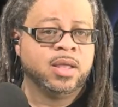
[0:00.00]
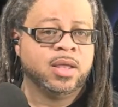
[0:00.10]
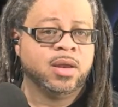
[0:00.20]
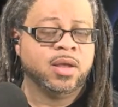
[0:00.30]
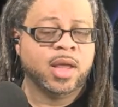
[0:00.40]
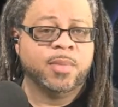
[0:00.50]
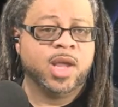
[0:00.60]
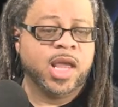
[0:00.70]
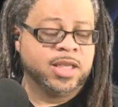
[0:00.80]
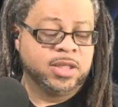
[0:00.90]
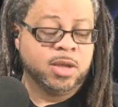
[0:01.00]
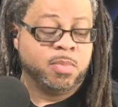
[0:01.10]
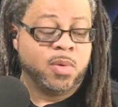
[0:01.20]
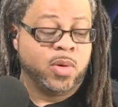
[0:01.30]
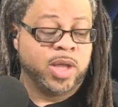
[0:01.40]
You know, I mean, at some
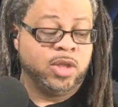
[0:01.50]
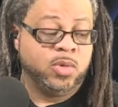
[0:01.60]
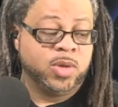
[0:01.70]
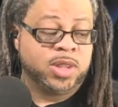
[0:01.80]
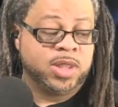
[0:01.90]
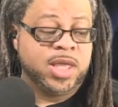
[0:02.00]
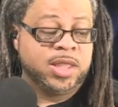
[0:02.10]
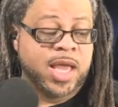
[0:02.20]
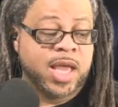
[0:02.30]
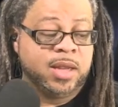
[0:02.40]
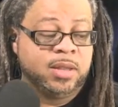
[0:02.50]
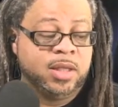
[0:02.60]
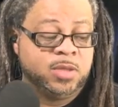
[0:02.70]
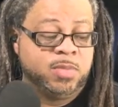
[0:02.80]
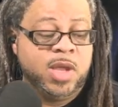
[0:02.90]
point you would think that
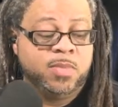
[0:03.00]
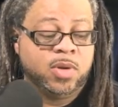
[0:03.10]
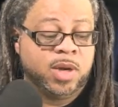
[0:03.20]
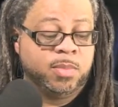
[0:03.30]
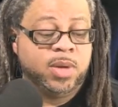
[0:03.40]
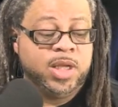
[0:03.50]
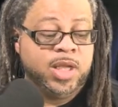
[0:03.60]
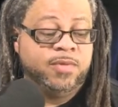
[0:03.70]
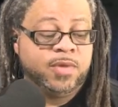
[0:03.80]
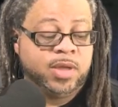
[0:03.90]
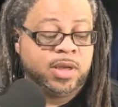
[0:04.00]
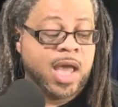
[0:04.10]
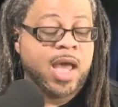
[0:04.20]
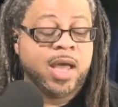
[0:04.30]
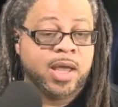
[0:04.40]
these people that believe in
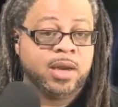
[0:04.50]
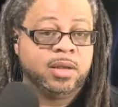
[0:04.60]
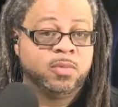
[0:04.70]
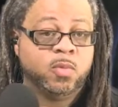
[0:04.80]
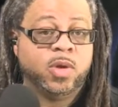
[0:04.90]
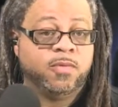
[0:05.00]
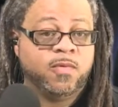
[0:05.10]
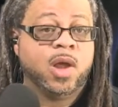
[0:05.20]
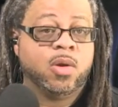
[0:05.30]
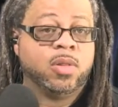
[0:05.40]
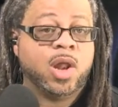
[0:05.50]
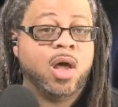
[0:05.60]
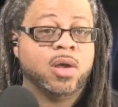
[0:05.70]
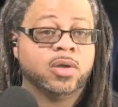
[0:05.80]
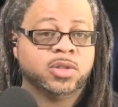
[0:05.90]
God would follow
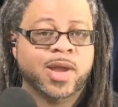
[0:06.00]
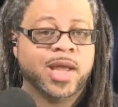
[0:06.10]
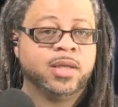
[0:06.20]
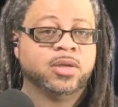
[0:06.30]
laws, right?